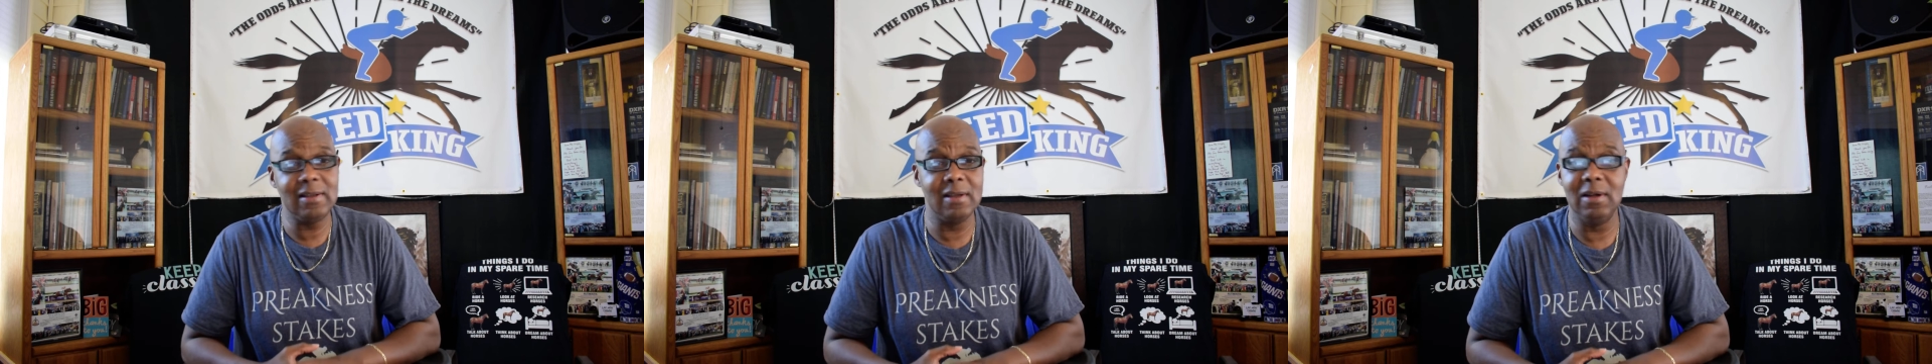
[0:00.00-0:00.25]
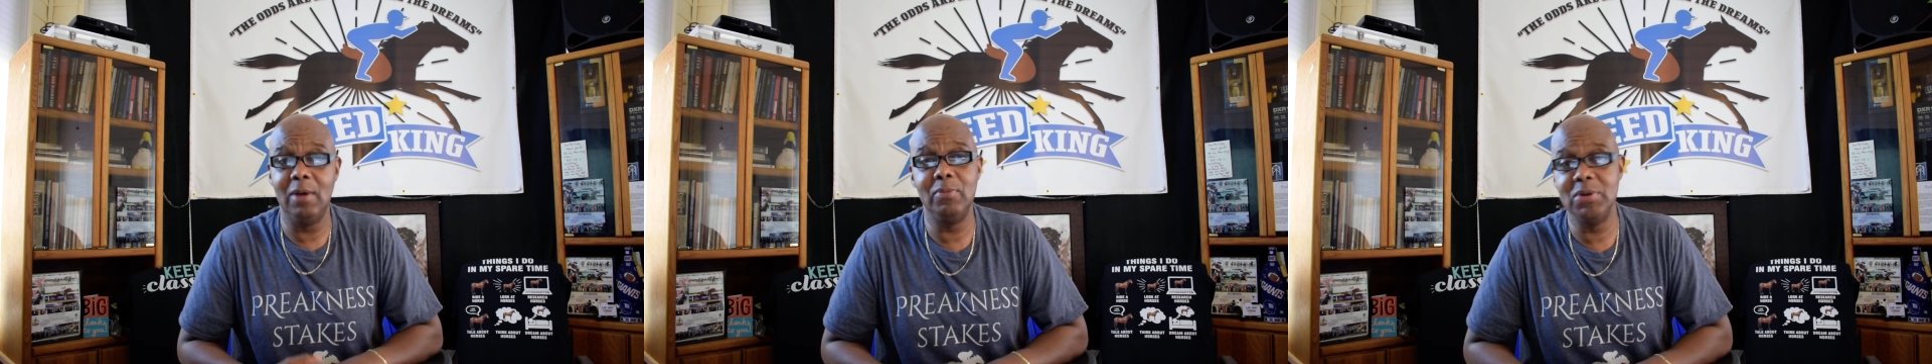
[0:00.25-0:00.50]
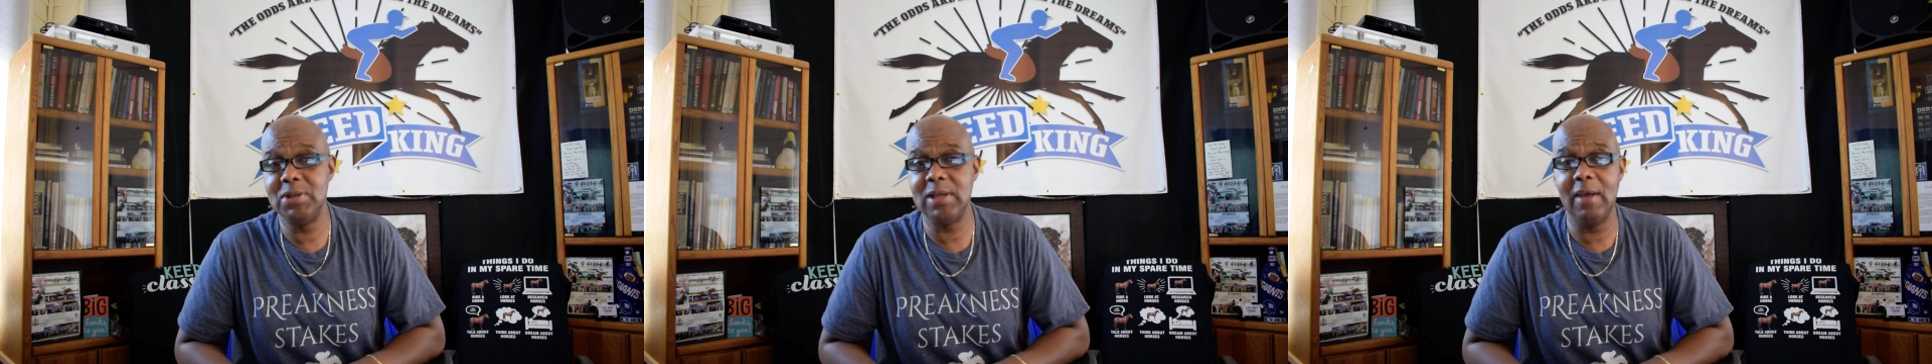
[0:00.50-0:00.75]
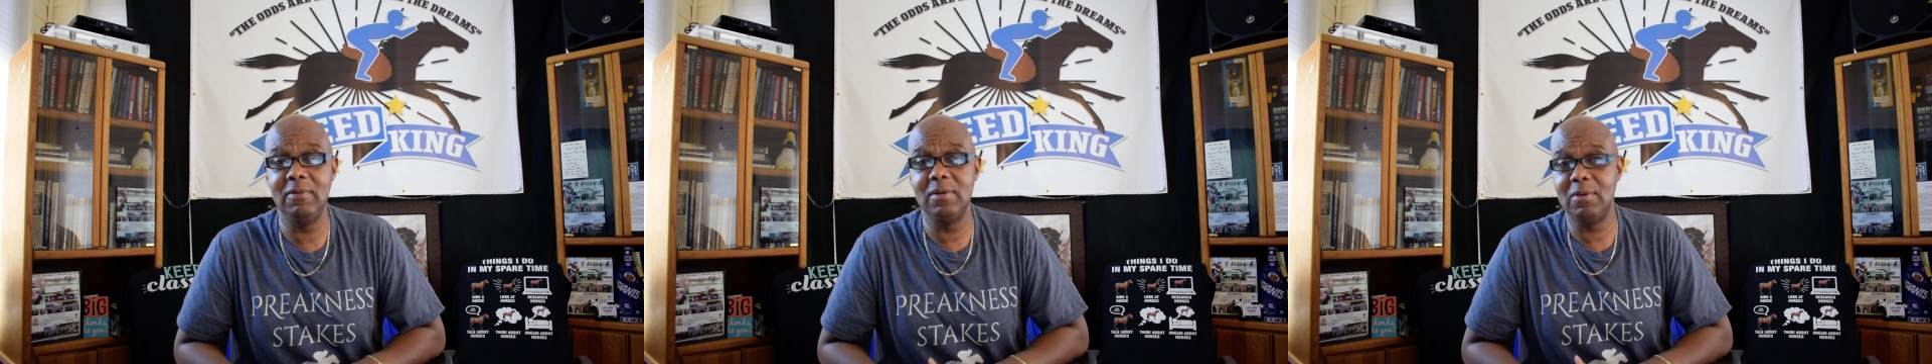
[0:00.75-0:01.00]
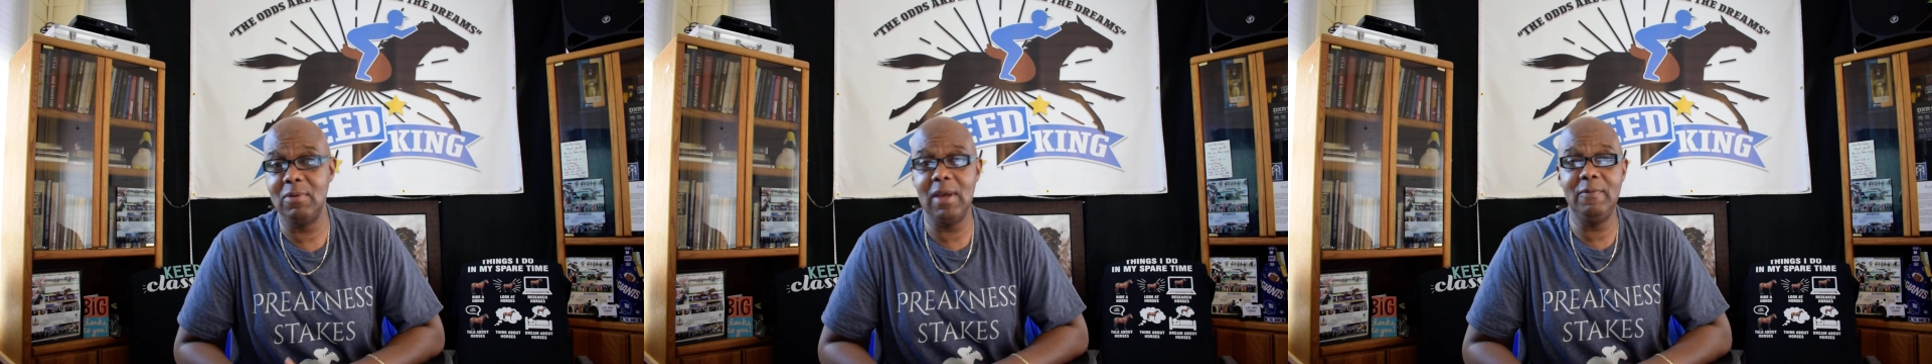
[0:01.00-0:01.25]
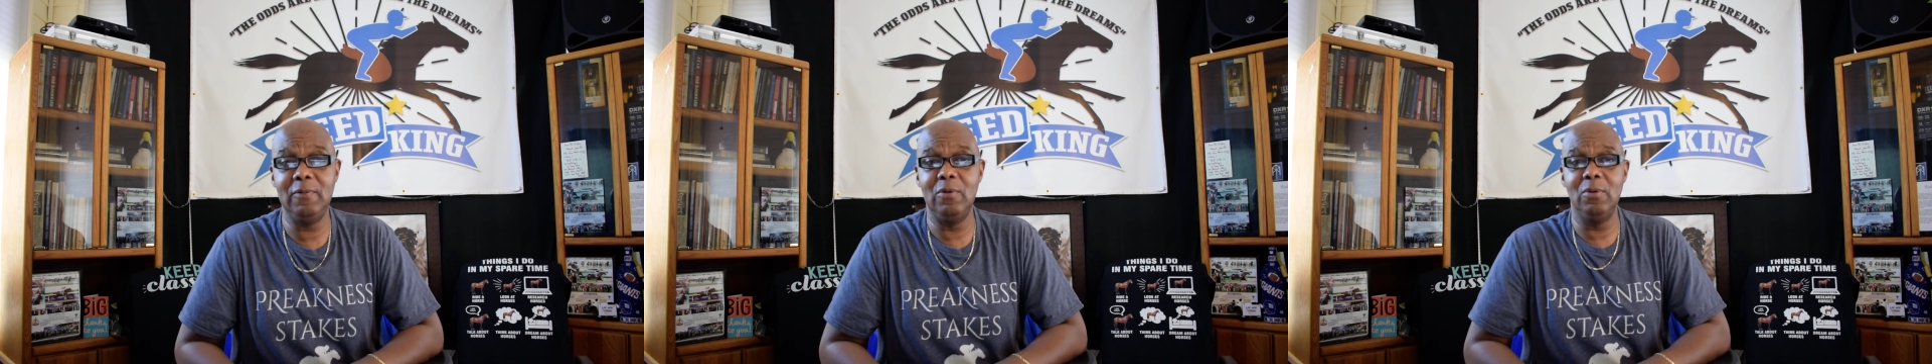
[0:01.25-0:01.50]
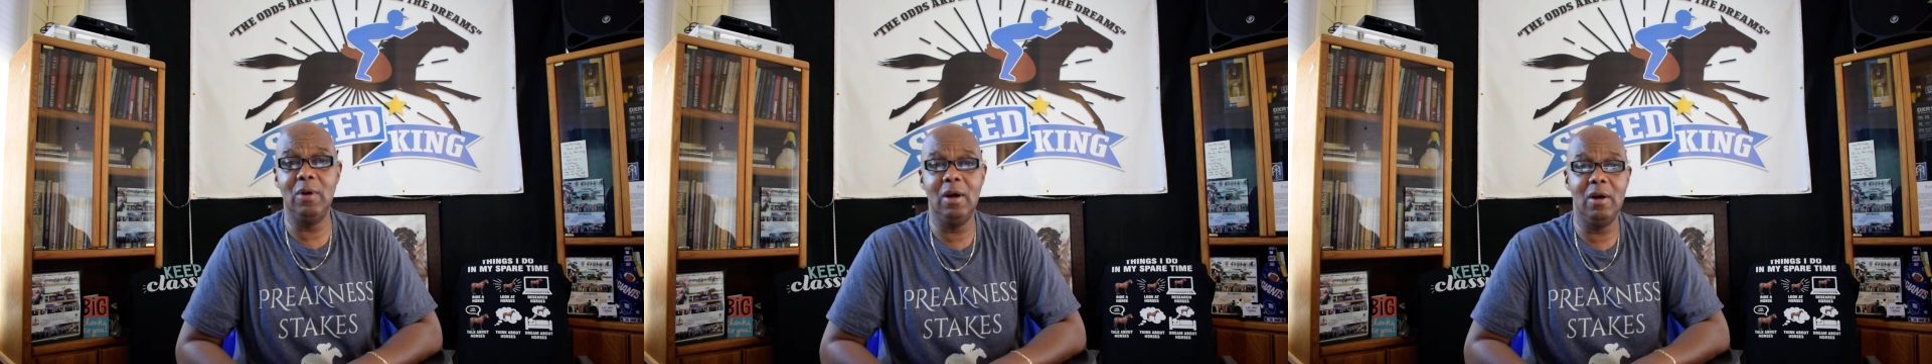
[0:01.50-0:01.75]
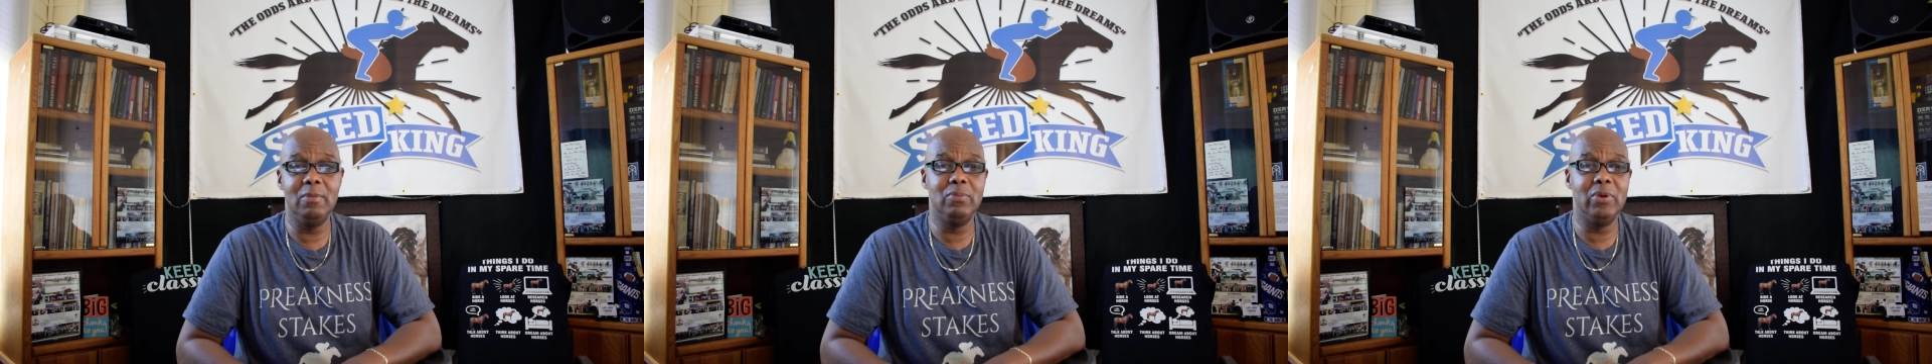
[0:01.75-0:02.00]
the number seven, Grateful
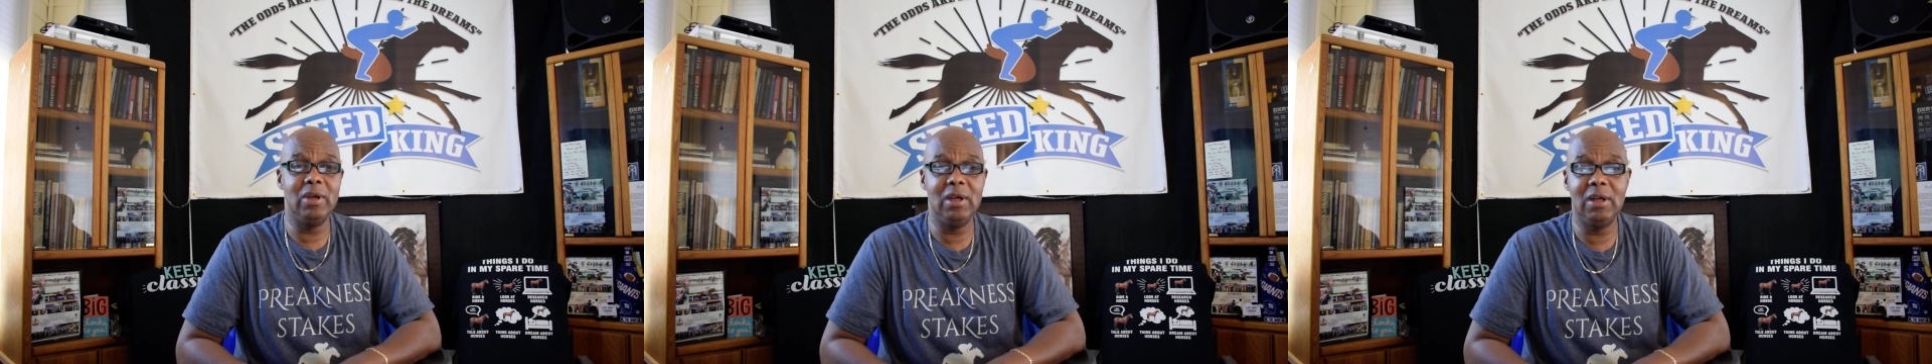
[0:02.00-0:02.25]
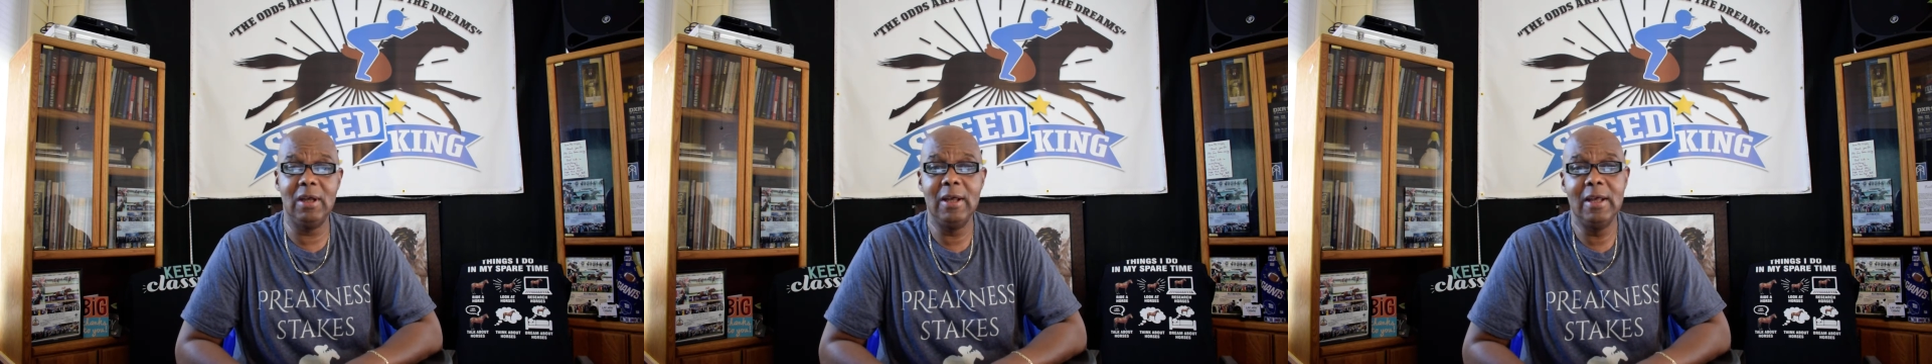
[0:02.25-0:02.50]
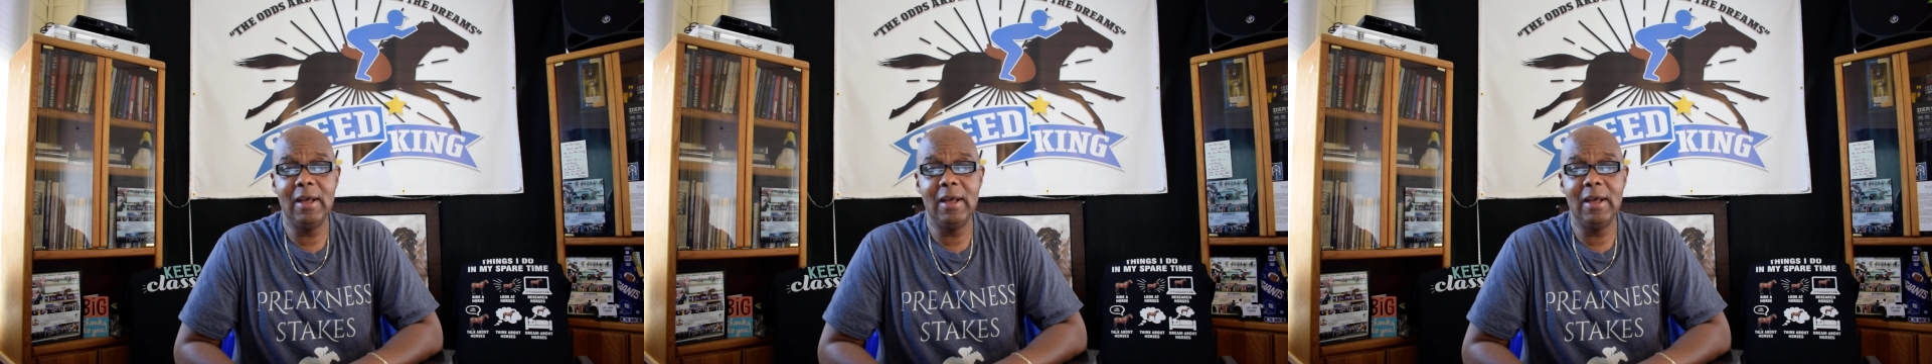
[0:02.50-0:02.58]
uh, Breed.